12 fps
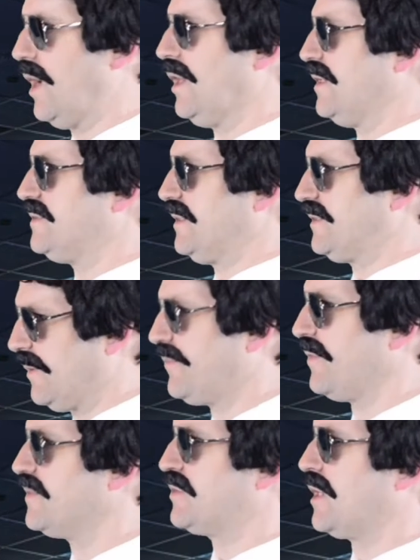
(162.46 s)
Well, is it
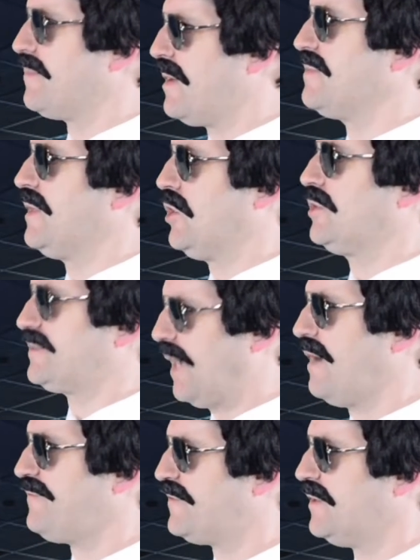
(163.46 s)
something that's going to make me look
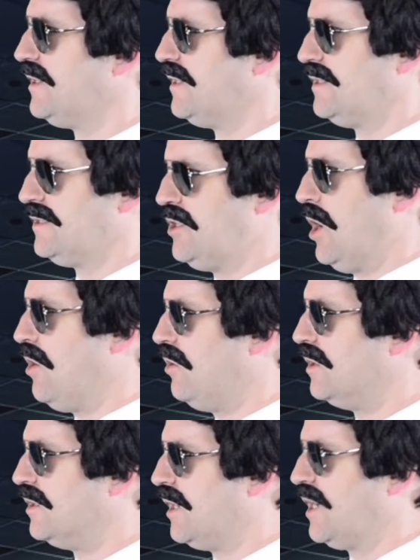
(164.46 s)
tough? You
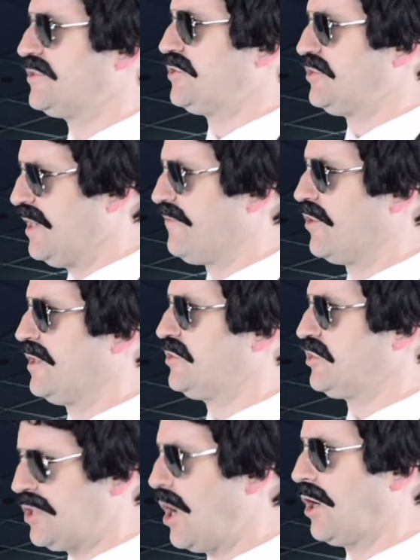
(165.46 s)
know, a snivering,
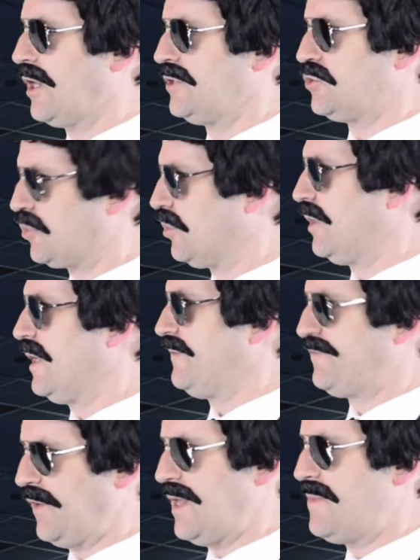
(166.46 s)
snarling, drooling,
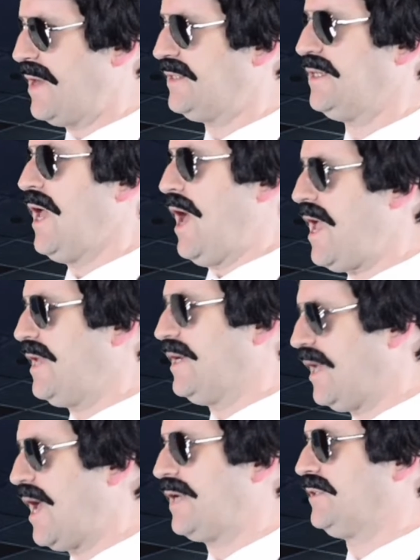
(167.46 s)
flea bitten, eight
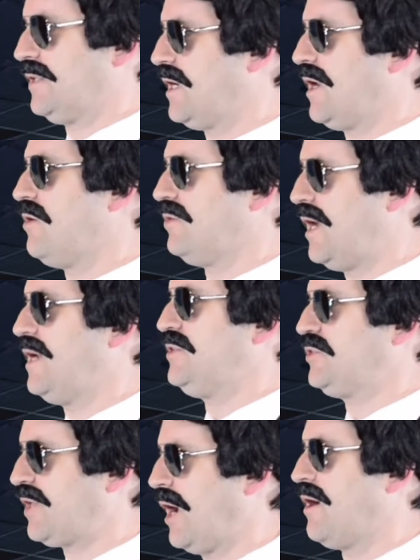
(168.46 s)
legged, little old lady
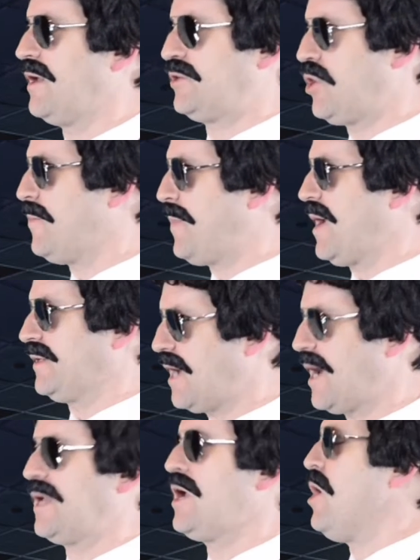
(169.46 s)
scaring, coupon
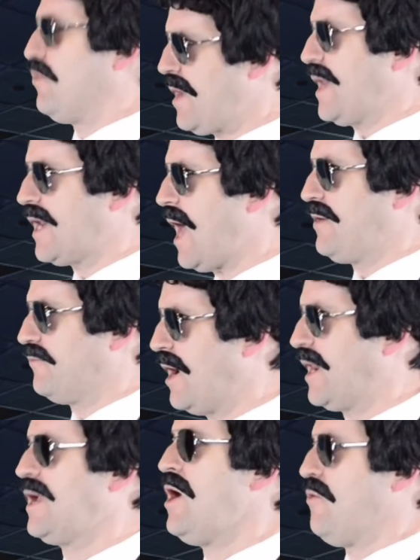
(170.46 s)
cutting, red light
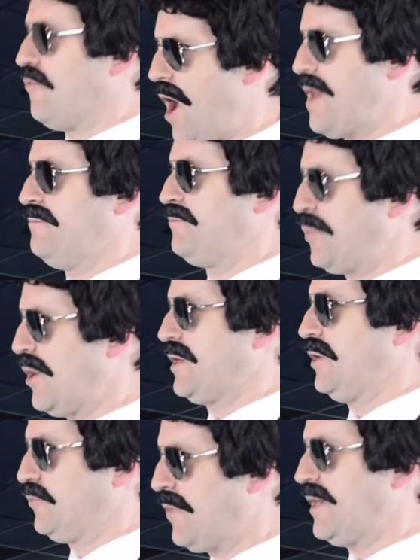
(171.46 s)
running, rotten,
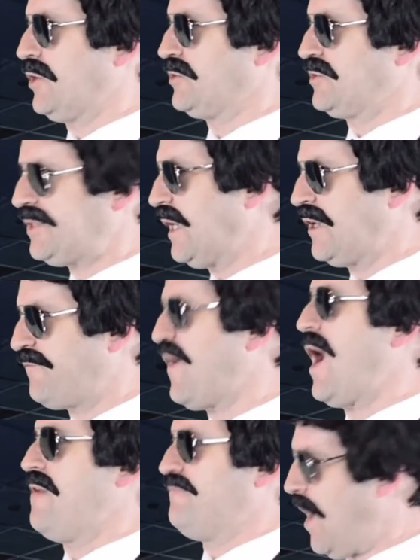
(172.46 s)
prinkled, wrinkled,
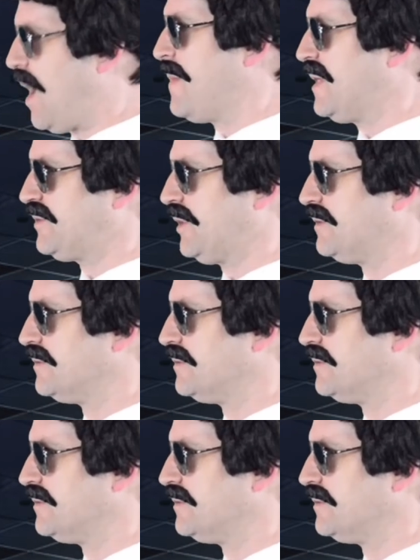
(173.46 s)
stinkified varmint?